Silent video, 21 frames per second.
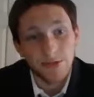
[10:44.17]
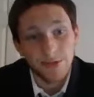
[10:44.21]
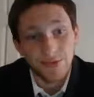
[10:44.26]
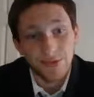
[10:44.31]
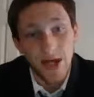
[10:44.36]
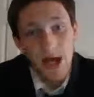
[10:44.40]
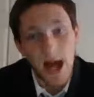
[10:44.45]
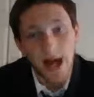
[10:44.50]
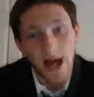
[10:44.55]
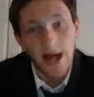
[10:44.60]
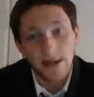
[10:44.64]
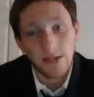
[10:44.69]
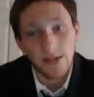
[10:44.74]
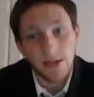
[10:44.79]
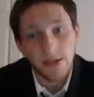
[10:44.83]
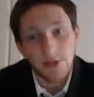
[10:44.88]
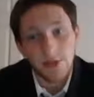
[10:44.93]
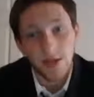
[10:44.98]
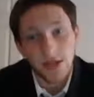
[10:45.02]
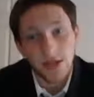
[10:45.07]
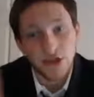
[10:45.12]
not
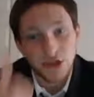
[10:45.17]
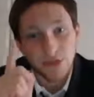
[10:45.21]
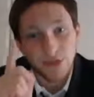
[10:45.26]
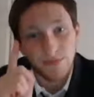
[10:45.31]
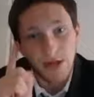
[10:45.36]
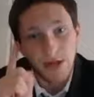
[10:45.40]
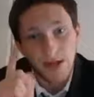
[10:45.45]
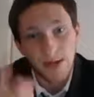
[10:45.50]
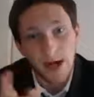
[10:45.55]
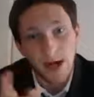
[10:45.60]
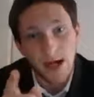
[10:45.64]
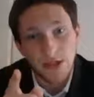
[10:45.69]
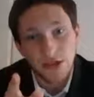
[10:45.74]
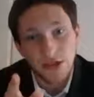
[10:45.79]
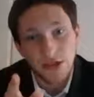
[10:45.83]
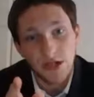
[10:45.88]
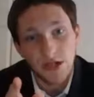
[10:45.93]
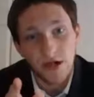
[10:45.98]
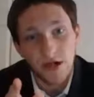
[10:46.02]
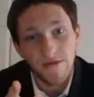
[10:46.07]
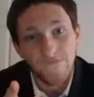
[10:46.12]
question my
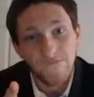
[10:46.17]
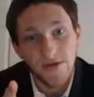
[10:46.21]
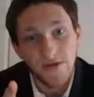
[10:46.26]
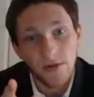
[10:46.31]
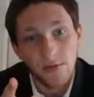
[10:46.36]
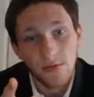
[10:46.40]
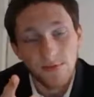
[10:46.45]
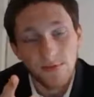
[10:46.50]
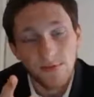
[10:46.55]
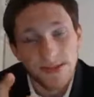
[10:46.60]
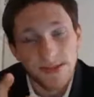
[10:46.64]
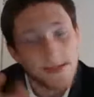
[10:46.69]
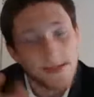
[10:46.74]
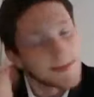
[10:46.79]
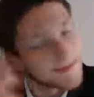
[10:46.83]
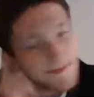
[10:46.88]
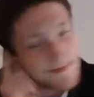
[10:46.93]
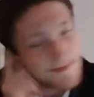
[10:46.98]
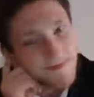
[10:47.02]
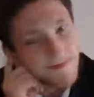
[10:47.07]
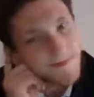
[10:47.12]
logic on films.
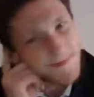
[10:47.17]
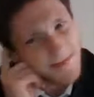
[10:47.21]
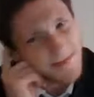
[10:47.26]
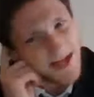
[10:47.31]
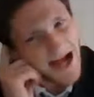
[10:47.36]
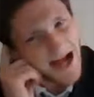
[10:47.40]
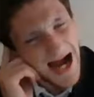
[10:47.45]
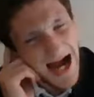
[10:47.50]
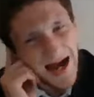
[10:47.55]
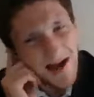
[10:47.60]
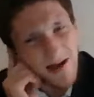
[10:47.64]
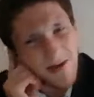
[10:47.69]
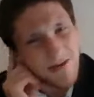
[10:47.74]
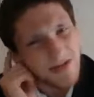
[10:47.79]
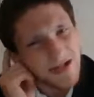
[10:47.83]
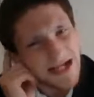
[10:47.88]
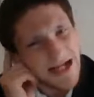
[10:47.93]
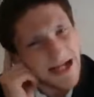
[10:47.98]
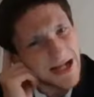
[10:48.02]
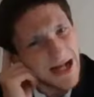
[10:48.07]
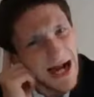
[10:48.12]
I
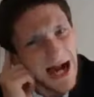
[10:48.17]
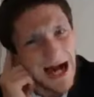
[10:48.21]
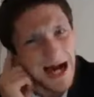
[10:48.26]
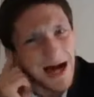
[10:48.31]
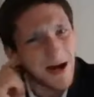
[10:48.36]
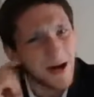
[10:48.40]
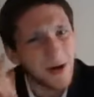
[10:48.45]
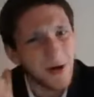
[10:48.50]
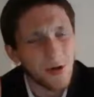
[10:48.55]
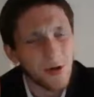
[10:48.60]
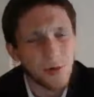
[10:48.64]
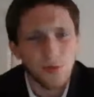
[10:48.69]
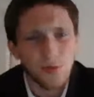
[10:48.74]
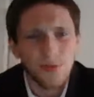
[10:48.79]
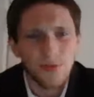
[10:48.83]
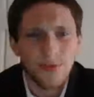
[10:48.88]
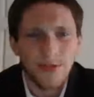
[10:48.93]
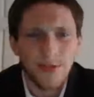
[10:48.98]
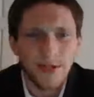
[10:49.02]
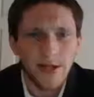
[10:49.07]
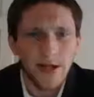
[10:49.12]
don't get
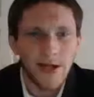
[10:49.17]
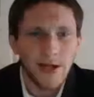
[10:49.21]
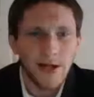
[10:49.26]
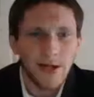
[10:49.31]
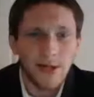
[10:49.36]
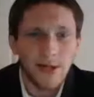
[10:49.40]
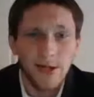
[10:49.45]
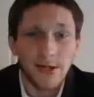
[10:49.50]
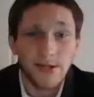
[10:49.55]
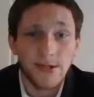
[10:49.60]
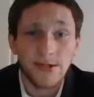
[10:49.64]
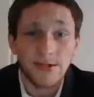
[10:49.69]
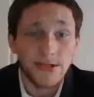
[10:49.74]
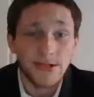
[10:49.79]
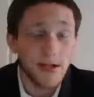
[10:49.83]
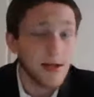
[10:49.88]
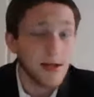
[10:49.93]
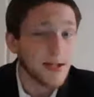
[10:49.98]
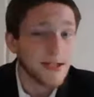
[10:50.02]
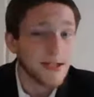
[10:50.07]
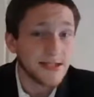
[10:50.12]
how the
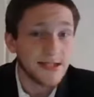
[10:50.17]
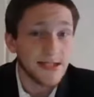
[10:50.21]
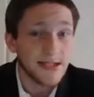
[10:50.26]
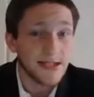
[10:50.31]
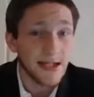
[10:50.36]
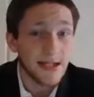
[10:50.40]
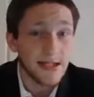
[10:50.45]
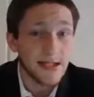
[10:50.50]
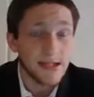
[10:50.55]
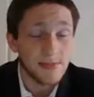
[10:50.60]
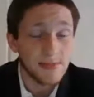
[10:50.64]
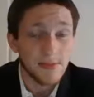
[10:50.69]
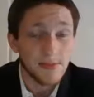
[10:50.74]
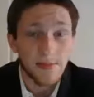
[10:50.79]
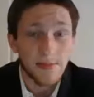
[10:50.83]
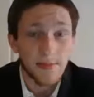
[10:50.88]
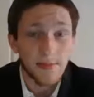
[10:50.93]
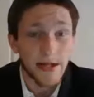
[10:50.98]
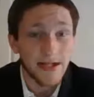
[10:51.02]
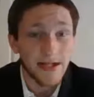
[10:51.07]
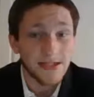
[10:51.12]
dark scenes
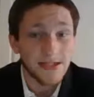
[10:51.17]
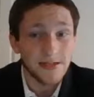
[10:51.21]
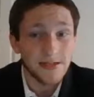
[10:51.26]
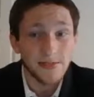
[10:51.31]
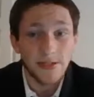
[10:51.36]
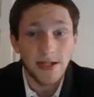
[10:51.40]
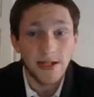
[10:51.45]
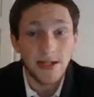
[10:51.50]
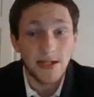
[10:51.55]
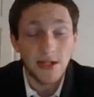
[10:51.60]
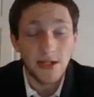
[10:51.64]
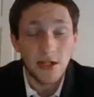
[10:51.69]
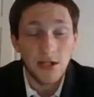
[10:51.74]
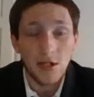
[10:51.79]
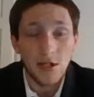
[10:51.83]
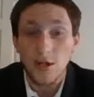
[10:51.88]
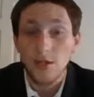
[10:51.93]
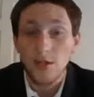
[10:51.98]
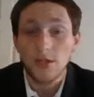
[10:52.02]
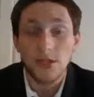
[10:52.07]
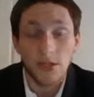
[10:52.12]
where basically
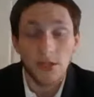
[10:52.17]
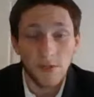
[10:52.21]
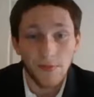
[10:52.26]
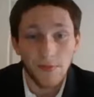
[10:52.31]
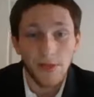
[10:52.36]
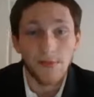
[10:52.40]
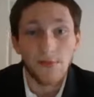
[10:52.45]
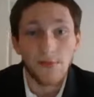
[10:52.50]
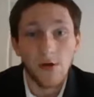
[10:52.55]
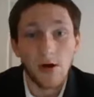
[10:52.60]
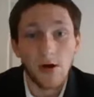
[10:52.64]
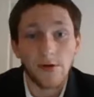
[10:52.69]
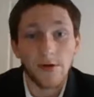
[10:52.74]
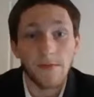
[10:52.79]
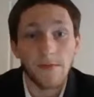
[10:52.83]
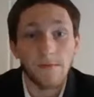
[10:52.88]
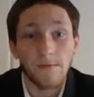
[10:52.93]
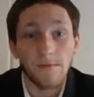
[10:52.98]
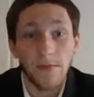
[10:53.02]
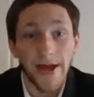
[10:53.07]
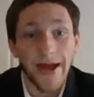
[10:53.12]
two people are
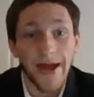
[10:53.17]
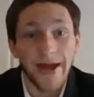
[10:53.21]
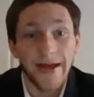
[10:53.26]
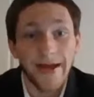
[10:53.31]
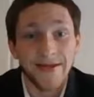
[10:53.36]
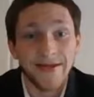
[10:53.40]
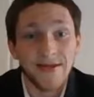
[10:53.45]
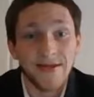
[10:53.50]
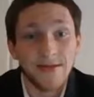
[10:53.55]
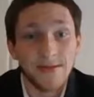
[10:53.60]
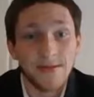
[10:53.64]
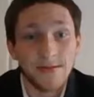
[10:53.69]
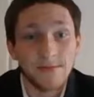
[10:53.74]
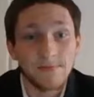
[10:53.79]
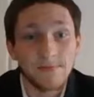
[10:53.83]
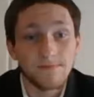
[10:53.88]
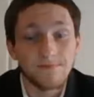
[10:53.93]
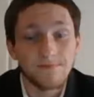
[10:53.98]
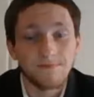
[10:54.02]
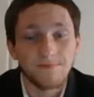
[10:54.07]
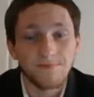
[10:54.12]
in bed,
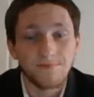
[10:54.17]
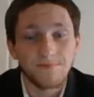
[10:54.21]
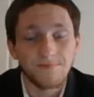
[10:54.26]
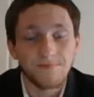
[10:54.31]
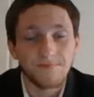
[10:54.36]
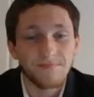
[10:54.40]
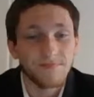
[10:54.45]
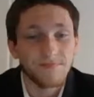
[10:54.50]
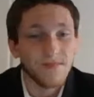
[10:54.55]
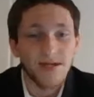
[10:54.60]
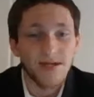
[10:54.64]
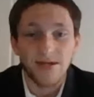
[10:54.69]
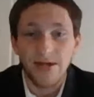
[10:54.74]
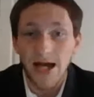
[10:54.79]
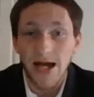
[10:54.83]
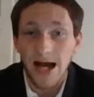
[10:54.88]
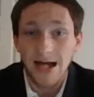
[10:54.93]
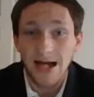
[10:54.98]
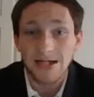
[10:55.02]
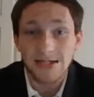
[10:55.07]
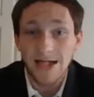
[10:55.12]
you
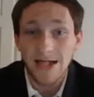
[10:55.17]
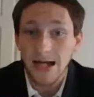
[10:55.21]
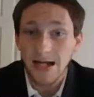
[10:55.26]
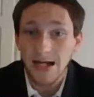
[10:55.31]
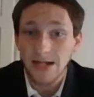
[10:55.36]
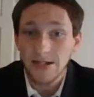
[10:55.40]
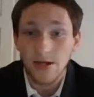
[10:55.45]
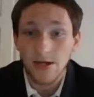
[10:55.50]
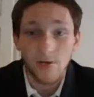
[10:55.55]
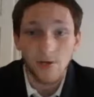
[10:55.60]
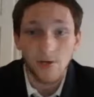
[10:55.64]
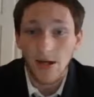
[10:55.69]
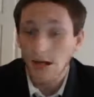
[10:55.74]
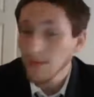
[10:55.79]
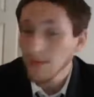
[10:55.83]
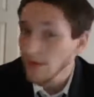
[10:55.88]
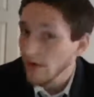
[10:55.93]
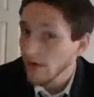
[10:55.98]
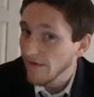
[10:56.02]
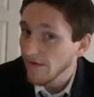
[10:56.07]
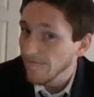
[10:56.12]
guys kind of know where I'm
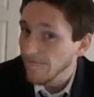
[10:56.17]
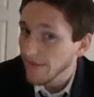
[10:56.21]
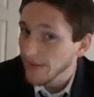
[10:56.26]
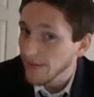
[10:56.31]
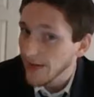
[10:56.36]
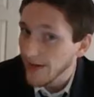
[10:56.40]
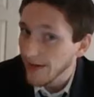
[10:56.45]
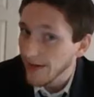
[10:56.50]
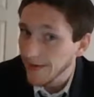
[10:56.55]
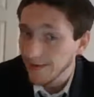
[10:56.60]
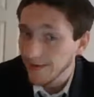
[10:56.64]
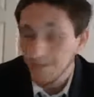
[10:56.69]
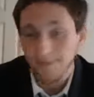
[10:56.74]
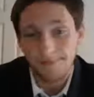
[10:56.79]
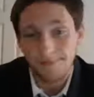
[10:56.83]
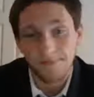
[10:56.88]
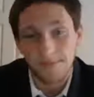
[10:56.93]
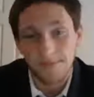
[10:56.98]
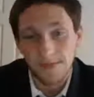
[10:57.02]
going from there.